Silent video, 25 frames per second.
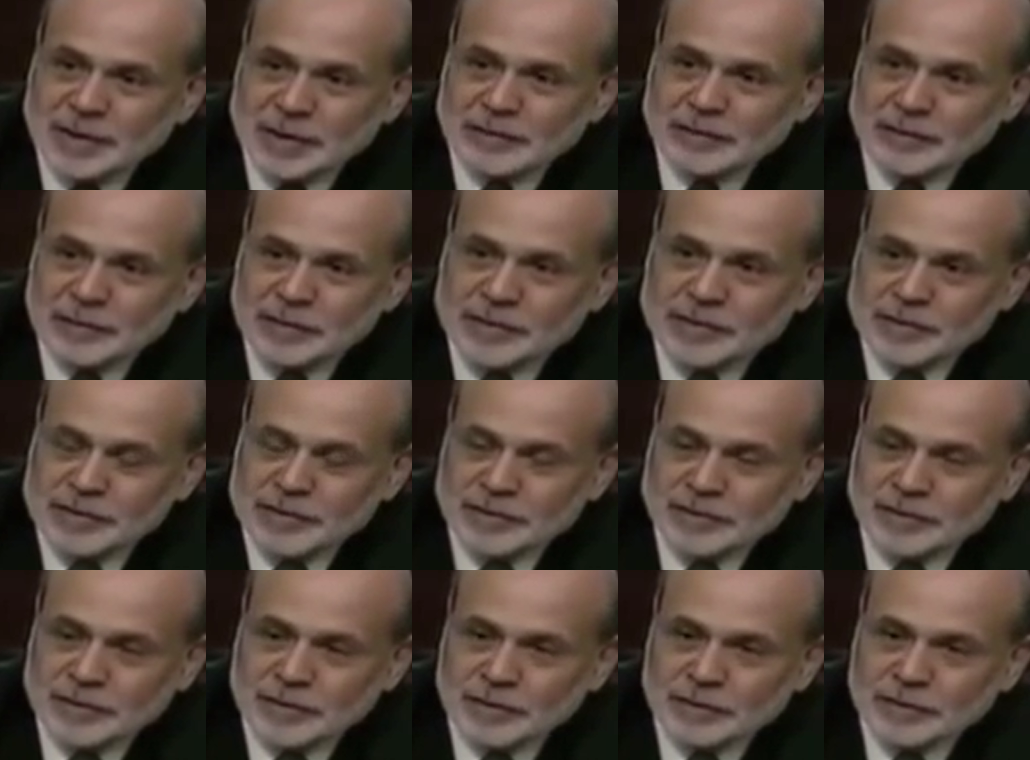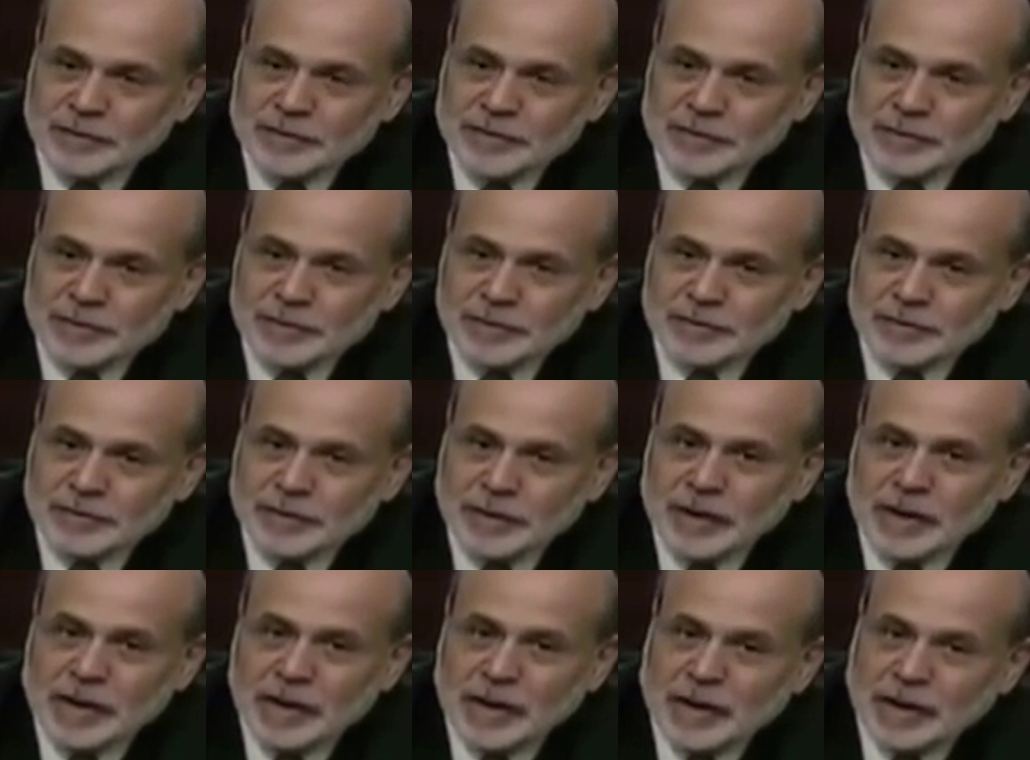they can use to issue
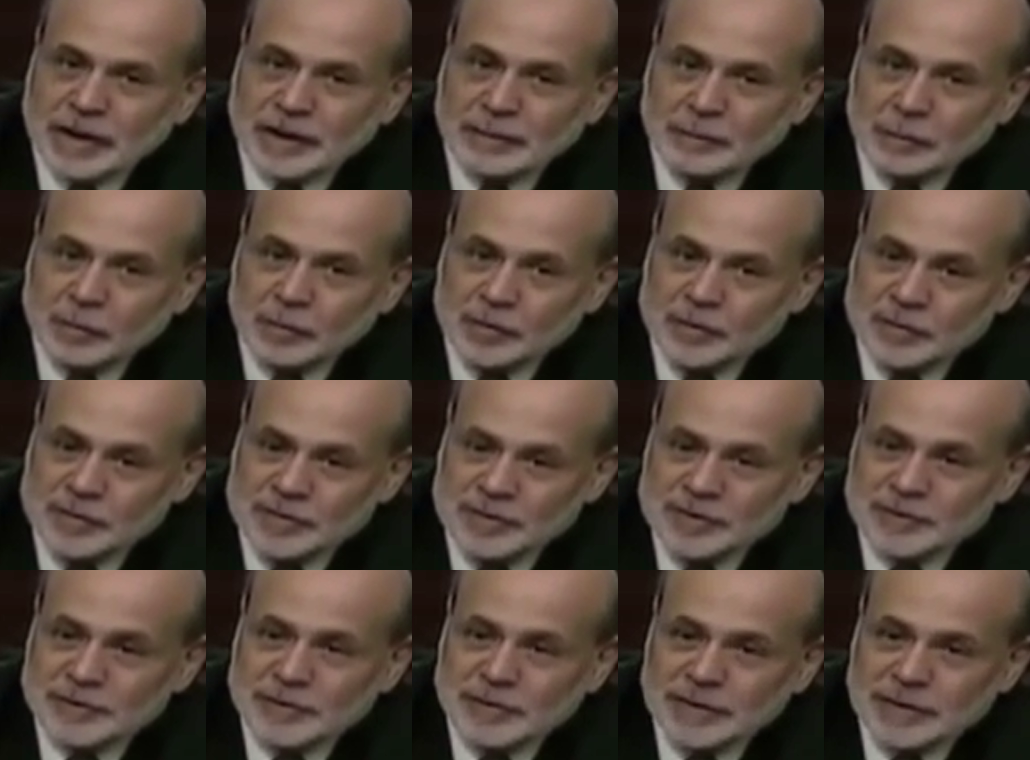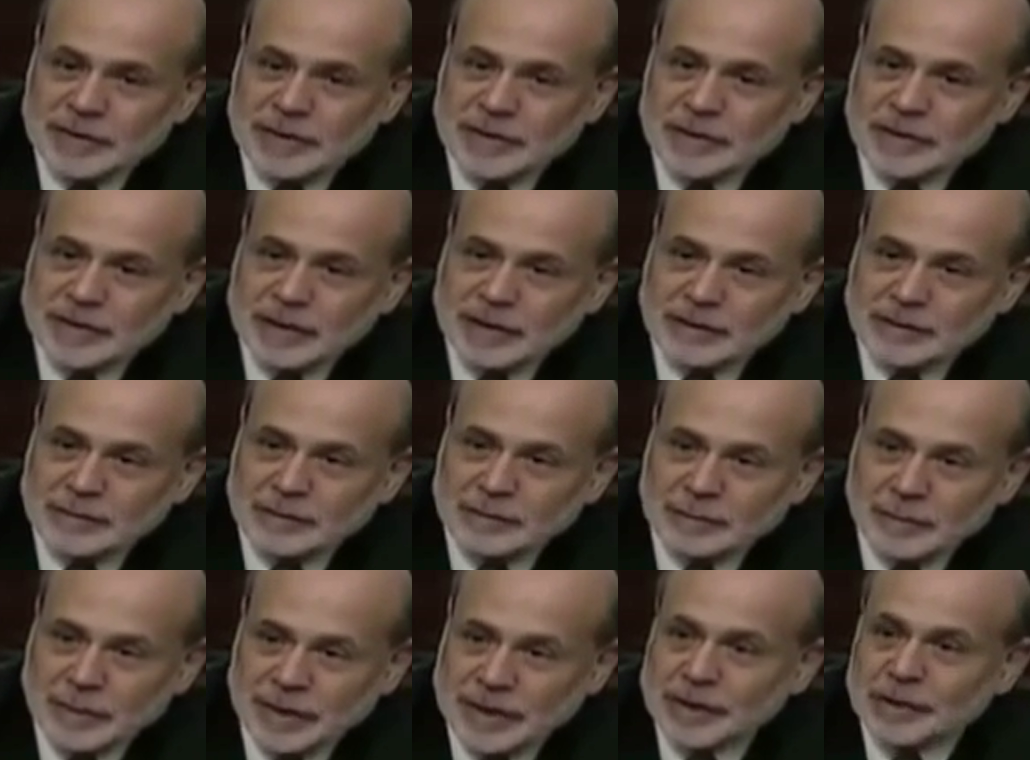paper notes. So
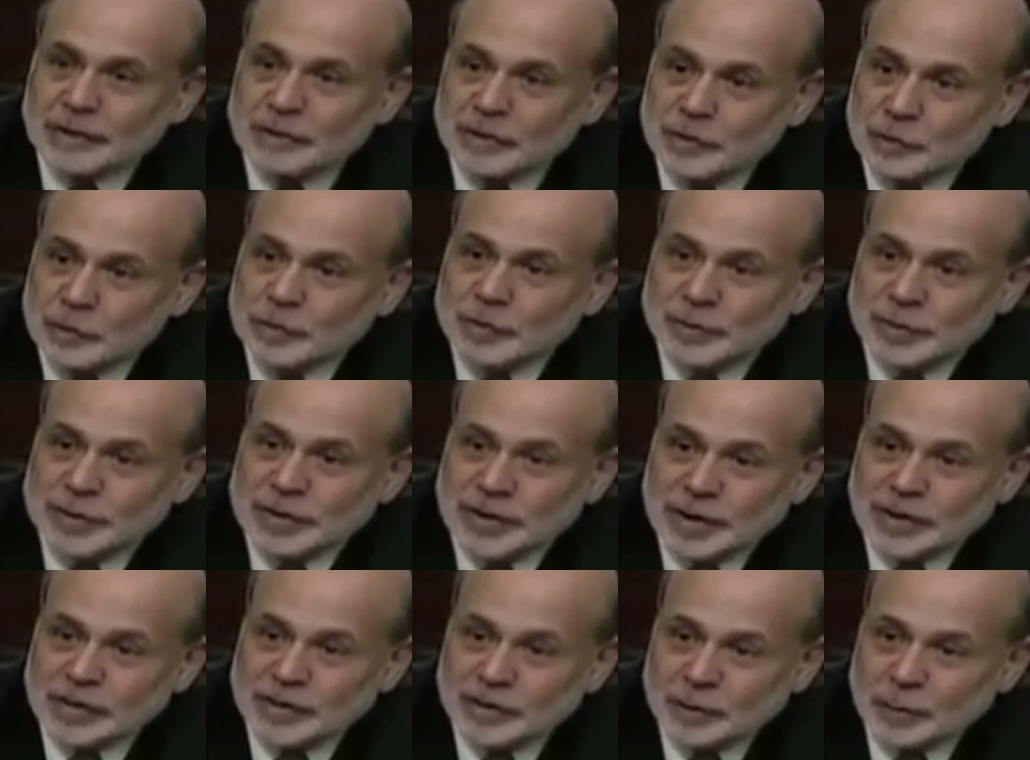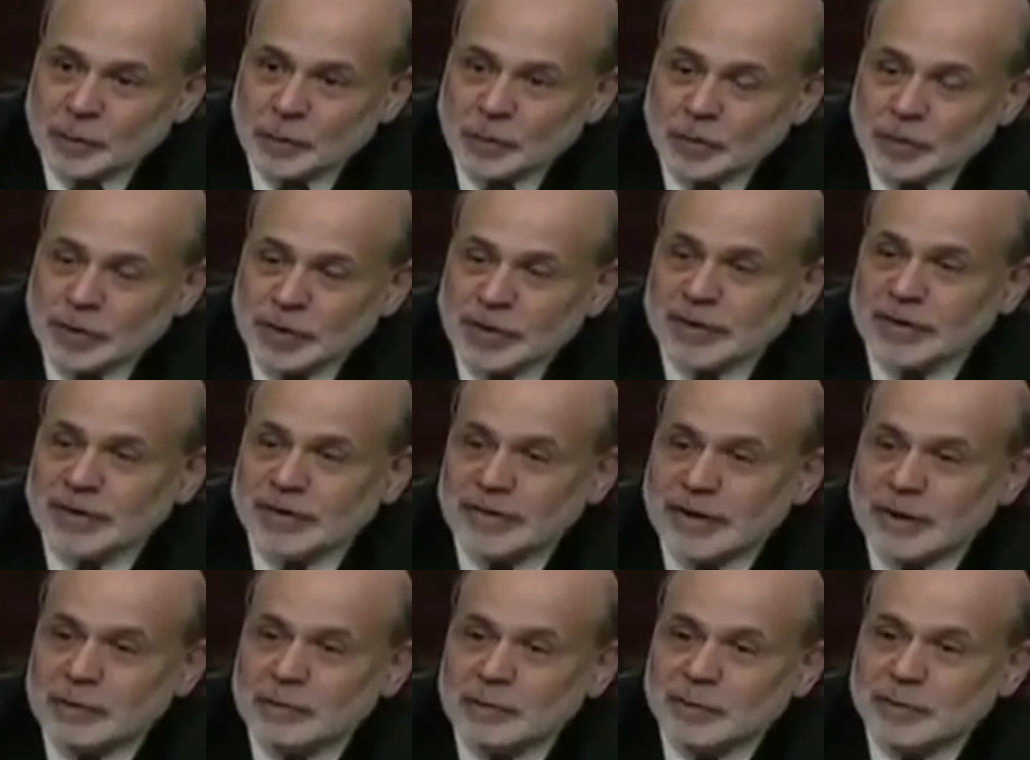It would be a step up, and it is
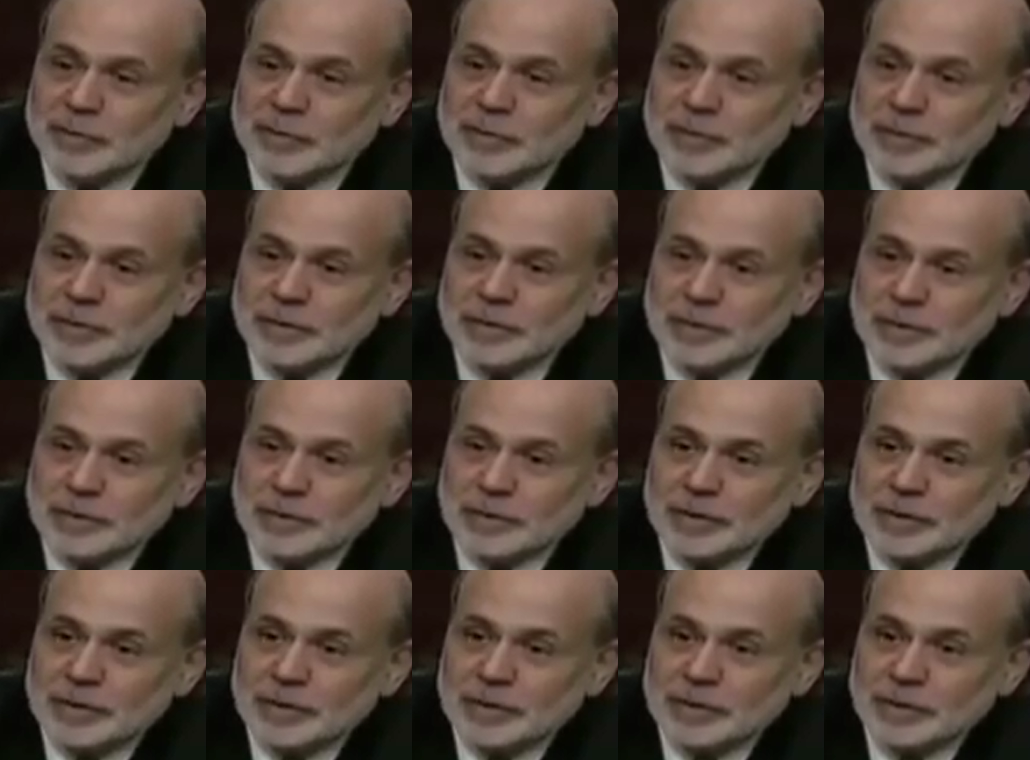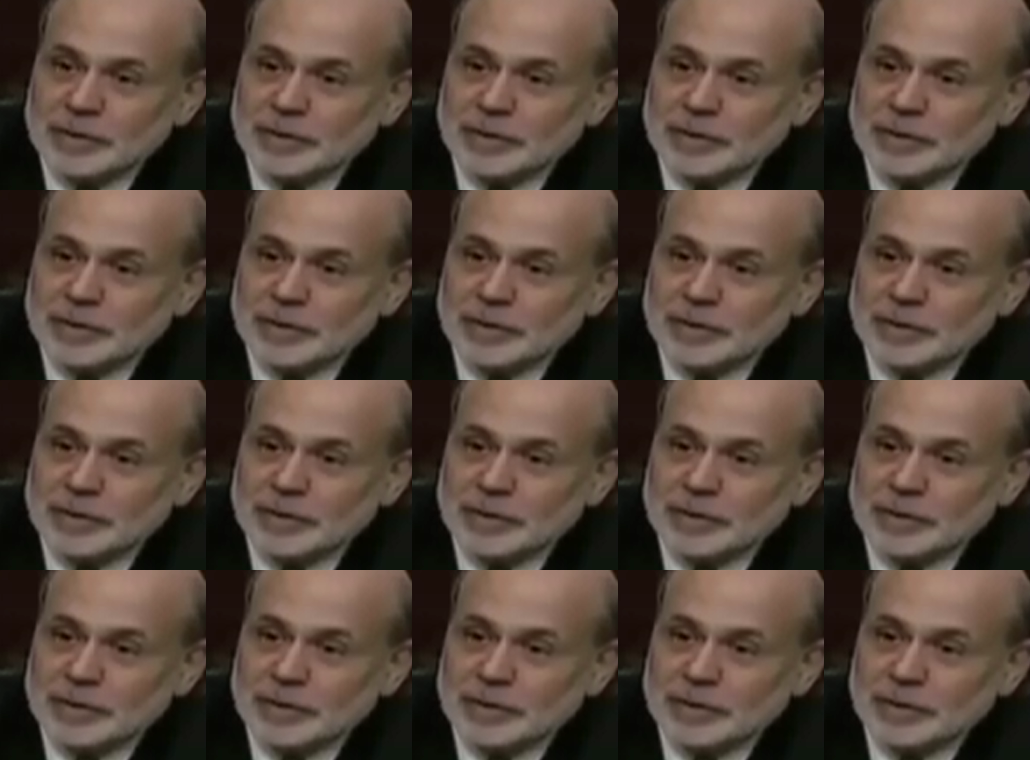one solution that is